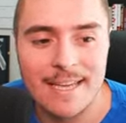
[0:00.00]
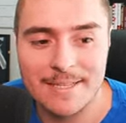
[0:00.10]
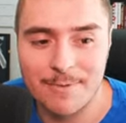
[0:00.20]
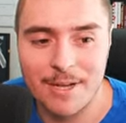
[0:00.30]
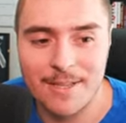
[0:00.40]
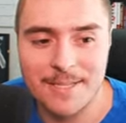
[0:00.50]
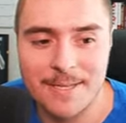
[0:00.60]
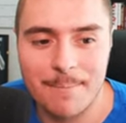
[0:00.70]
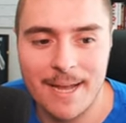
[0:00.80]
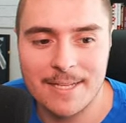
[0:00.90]
as well as
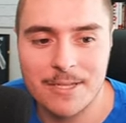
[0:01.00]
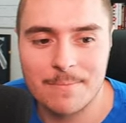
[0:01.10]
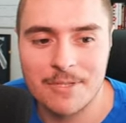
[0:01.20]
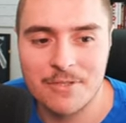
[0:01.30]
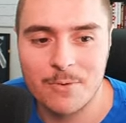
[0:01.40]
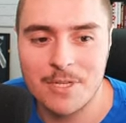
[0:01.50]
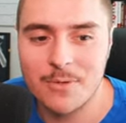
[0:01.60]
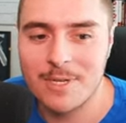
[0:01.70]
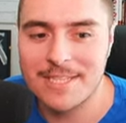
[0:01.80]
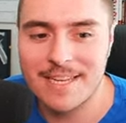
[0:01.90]
some matchups in
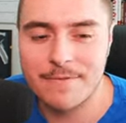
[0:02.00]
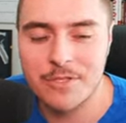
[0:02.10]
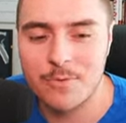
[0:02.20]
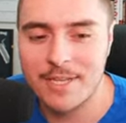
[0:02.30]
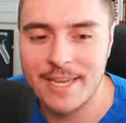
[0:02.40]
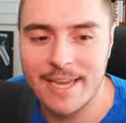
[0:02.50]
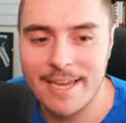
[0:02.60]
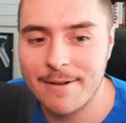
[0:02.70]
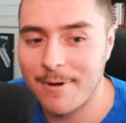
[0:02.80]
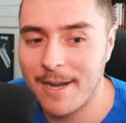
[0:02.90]

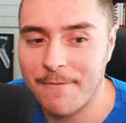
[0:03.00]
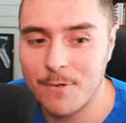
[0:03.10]
2027-28, right?